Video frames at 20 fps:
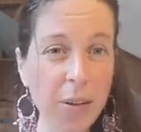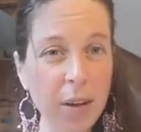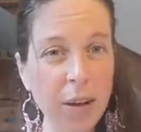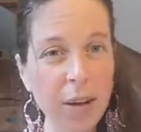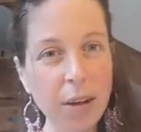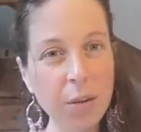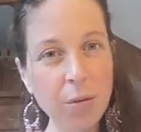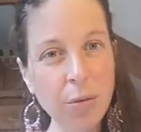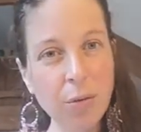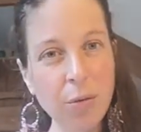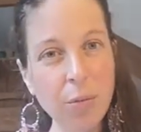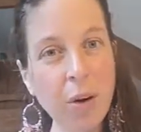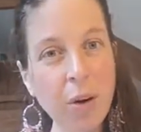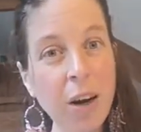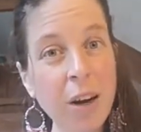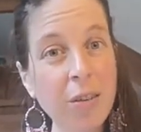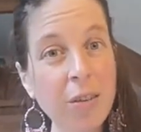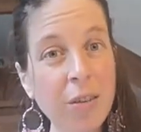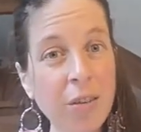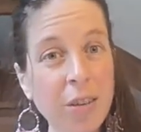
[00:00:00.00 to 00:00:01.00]
and then there is
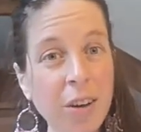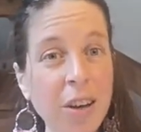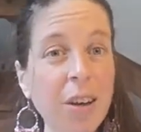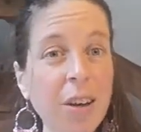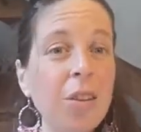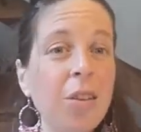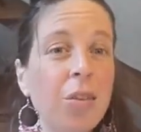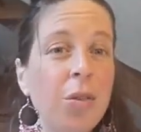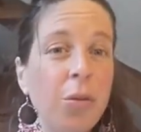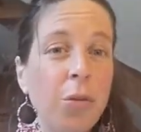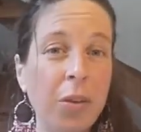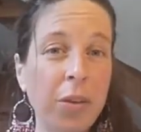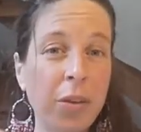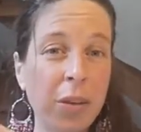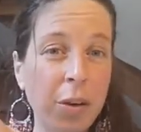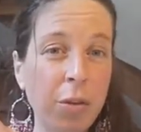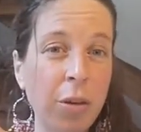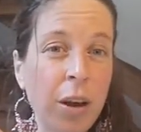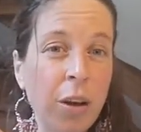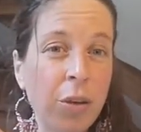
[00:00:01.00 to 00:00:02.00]
rest, and then there's an
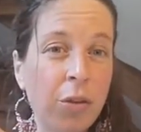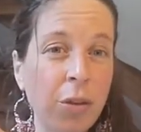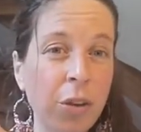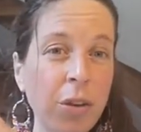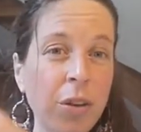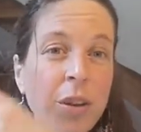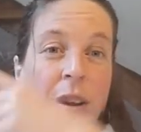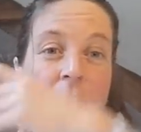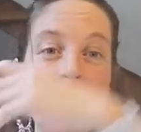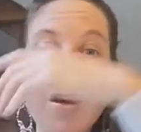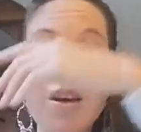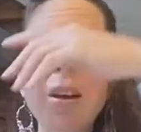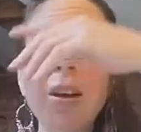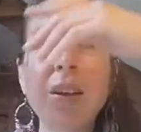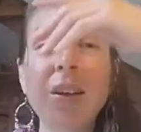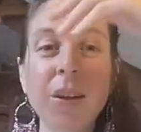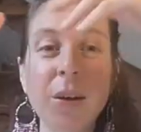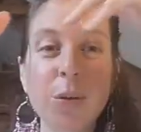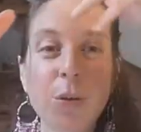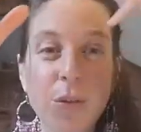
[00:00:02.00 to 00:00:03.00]
integration,
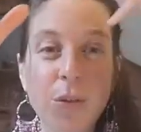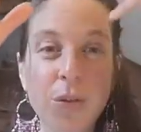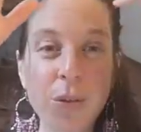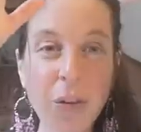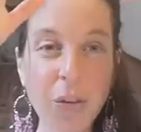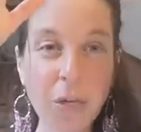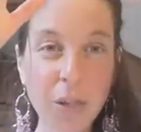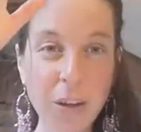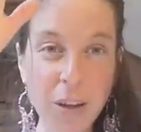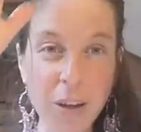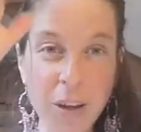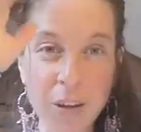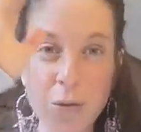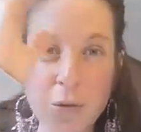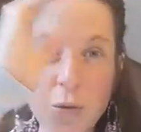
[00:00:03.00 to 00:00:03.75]
there is nothingness,